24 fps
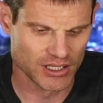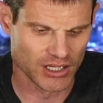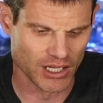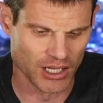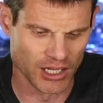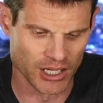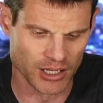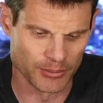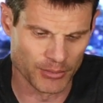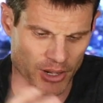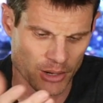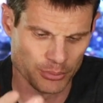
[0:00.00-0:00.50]

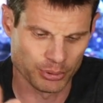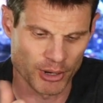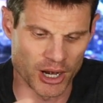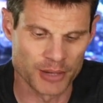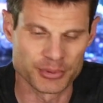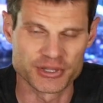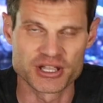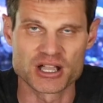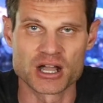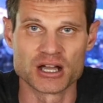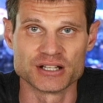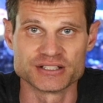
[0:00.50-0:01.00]
I'll
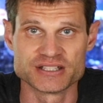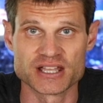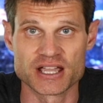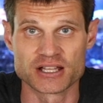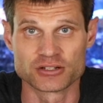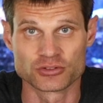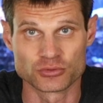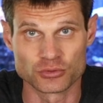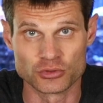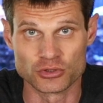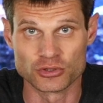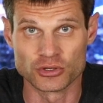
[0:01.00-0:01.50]
probably
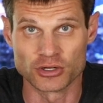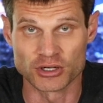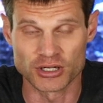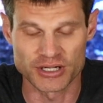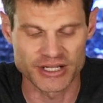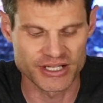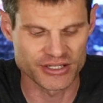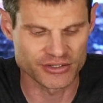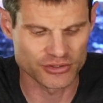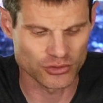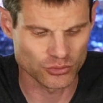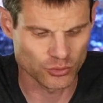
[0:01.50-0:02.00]
contact Ruger
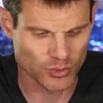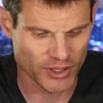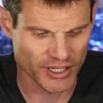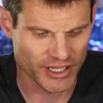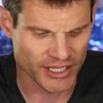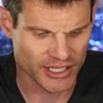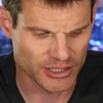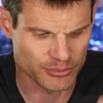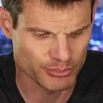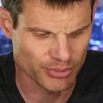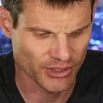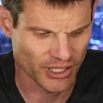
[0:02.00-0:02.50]
either
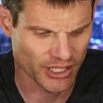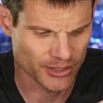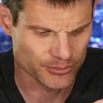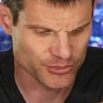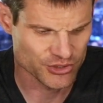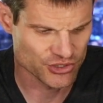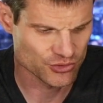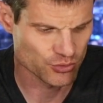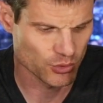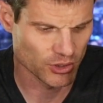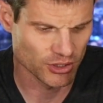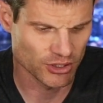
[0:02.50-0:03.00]
way, but I'm
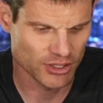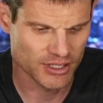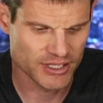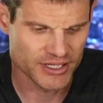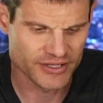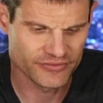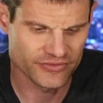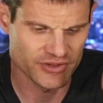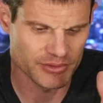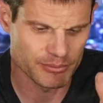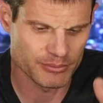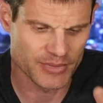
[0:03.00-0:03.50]
just wondering
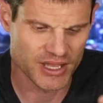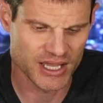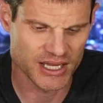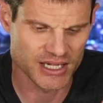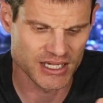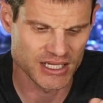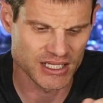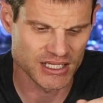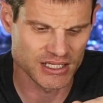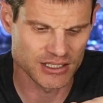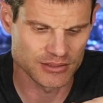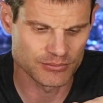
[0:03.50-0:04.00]
if it may
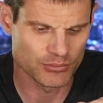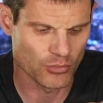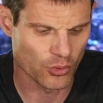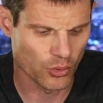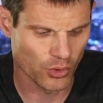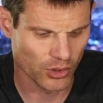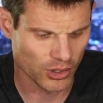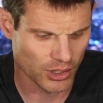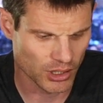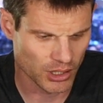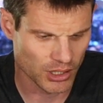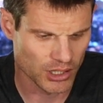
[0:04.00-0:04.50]
need
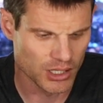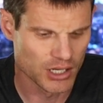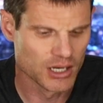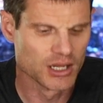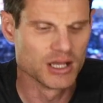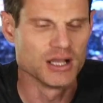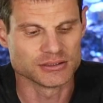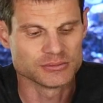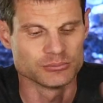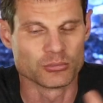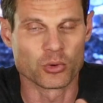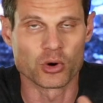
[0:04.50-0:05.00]
more
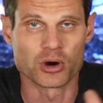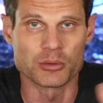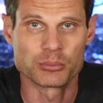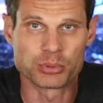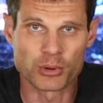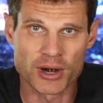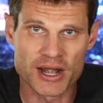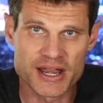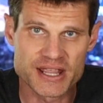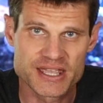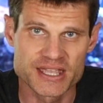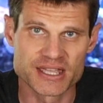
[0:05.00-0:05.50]

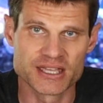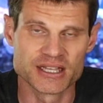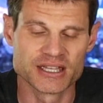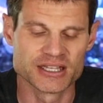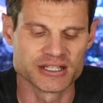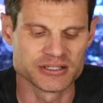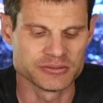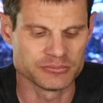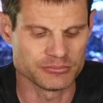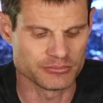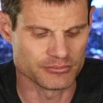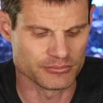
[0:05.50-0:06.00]

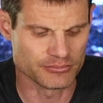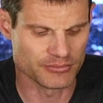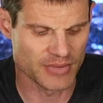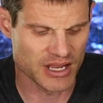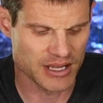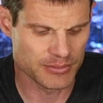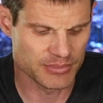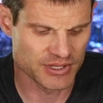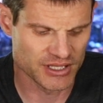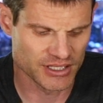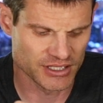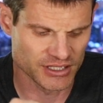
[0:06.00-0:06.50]
break-in.
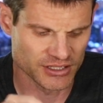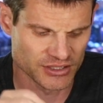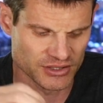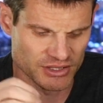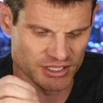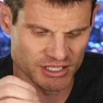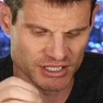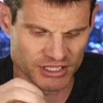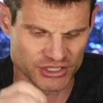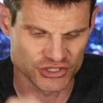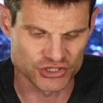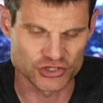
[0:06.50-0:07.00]
Maybe
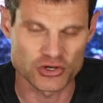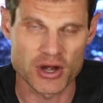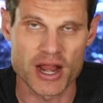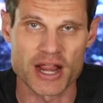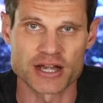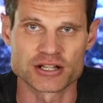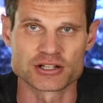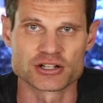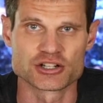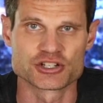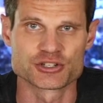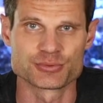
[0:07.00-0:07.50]
the
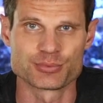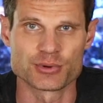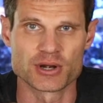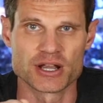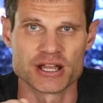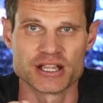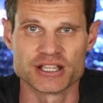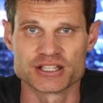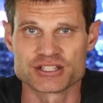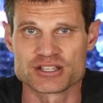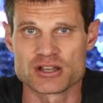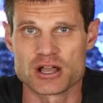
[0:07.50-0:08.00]
extractor
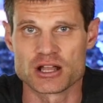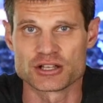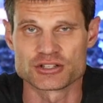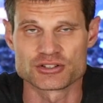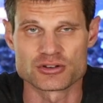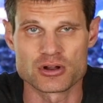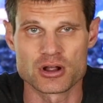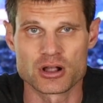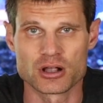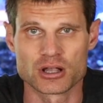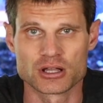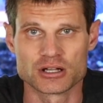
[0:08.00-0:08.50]
spring is not
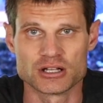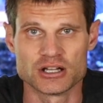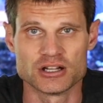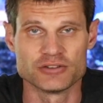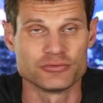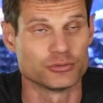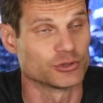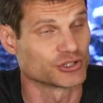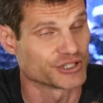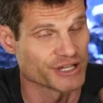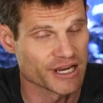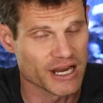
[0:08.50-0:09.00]
strong
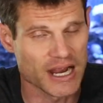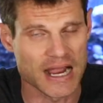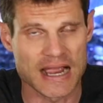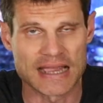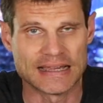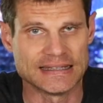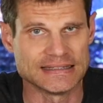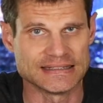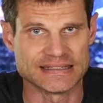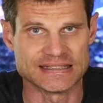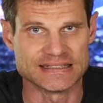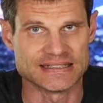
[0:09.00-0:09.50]
enough, which I
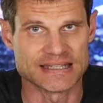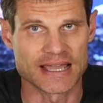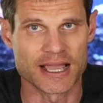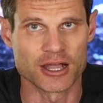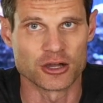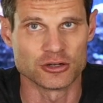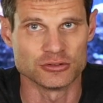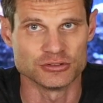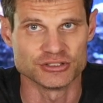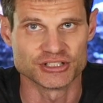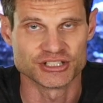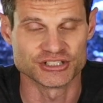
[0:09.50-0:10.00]
highly
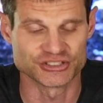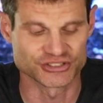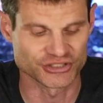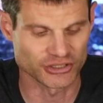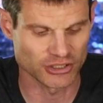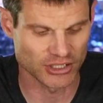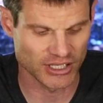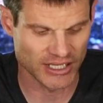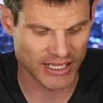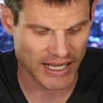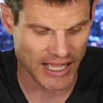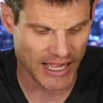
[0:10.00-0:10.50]
doubt
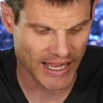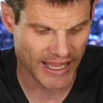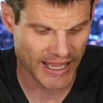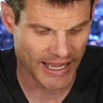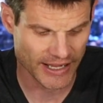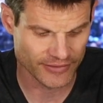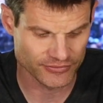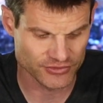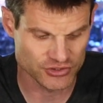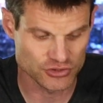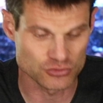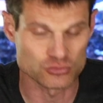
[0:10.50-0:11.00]
considering I
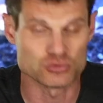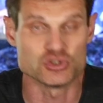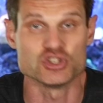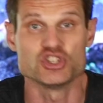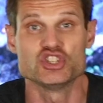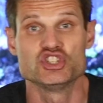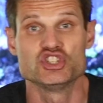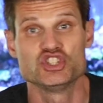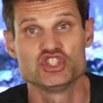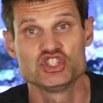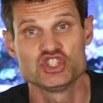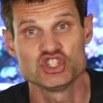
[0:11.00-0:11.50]
have to
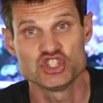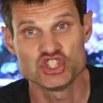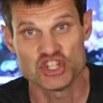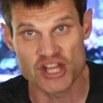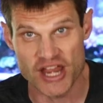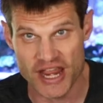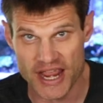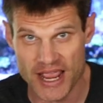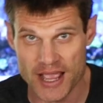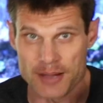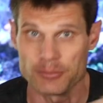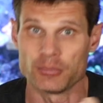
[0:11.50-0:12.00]

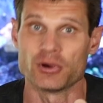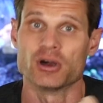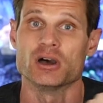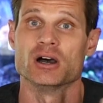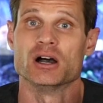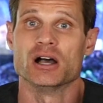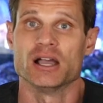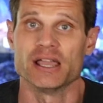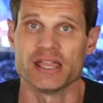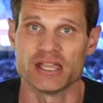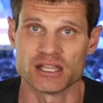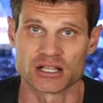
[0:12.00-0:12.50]
jam
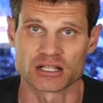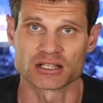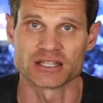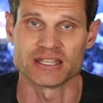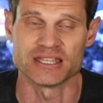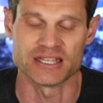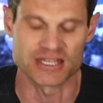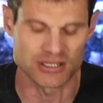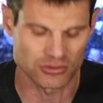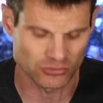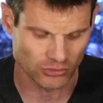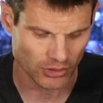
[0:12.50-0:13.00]
a
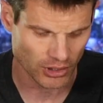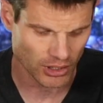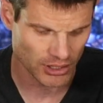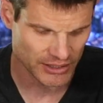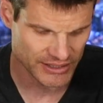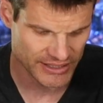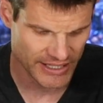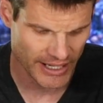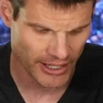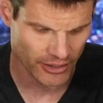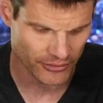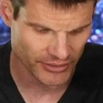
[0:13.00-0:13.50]
cleaning
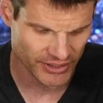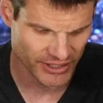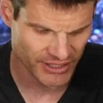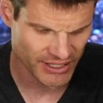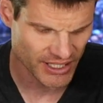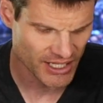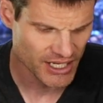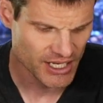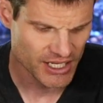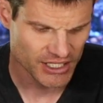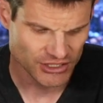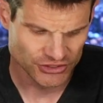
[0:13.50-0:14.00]
rod down it.
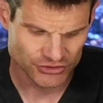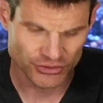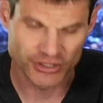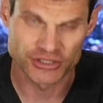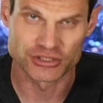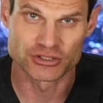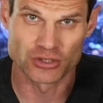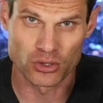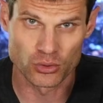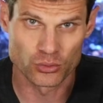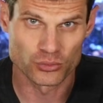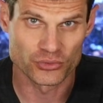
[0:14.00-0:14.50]
So I
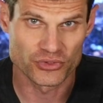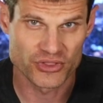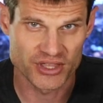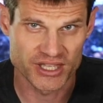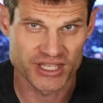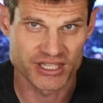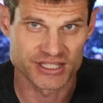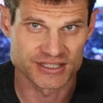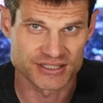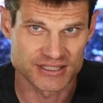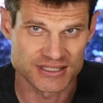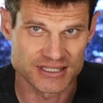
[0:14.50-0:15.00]
don't
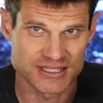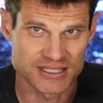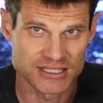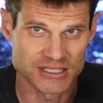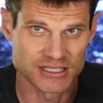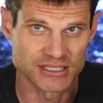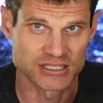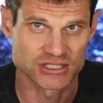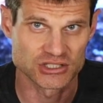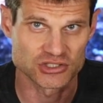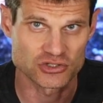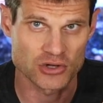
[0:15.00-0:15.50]
think it's
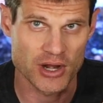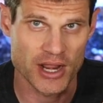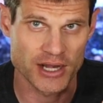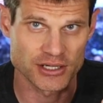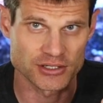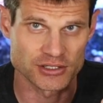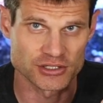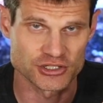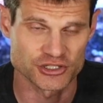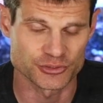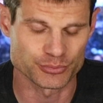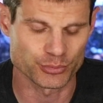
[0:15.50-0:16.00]
the
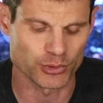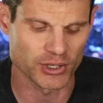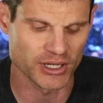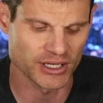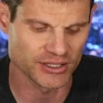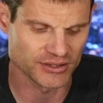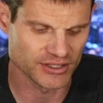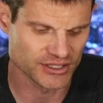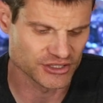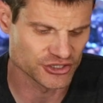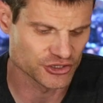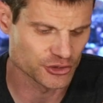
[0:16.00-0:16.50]
extractor
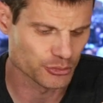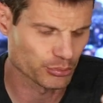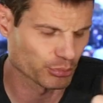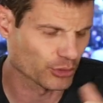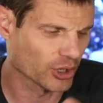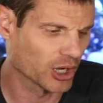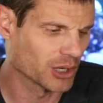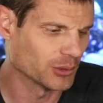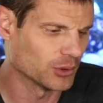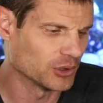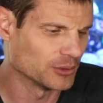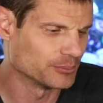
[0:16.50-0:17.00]
spring that's the
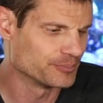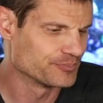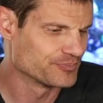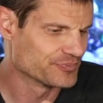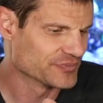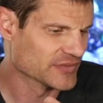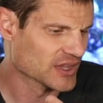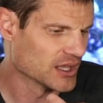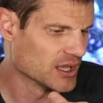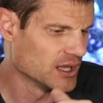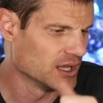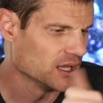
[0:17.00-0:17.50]
problem.
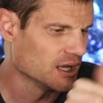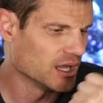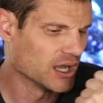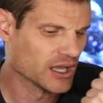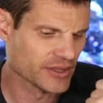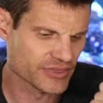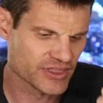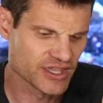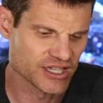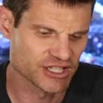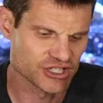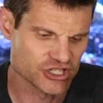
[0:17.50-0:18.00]

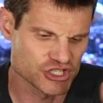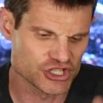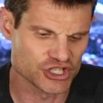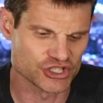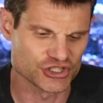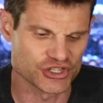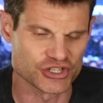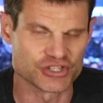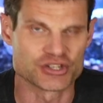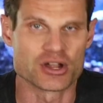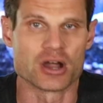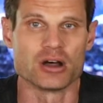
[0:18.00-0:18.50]
I think it's
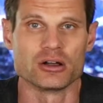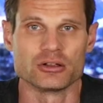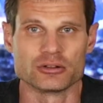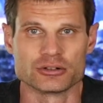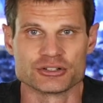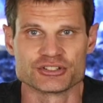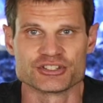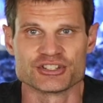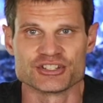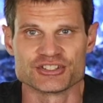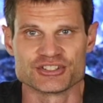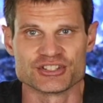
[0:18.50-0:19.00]
just the
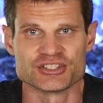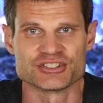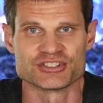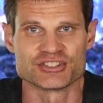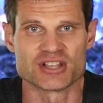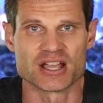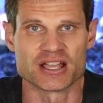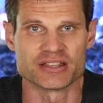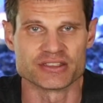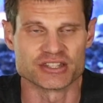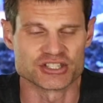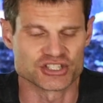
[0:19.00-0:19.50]
tolerances
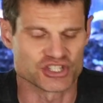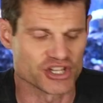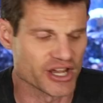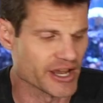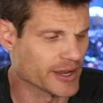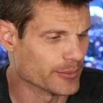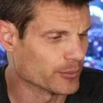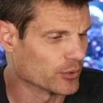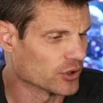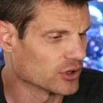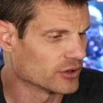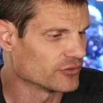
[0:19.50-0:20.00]
inside the
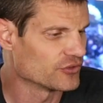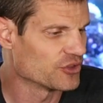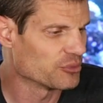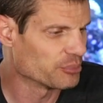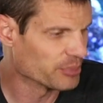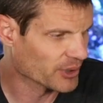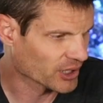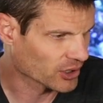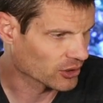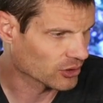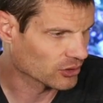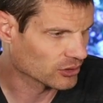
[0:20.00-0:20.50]
chamber of the
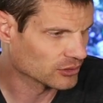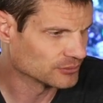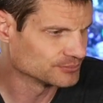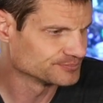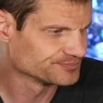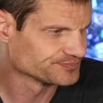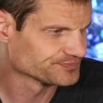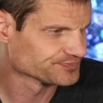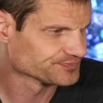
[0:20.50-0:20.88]
barrel.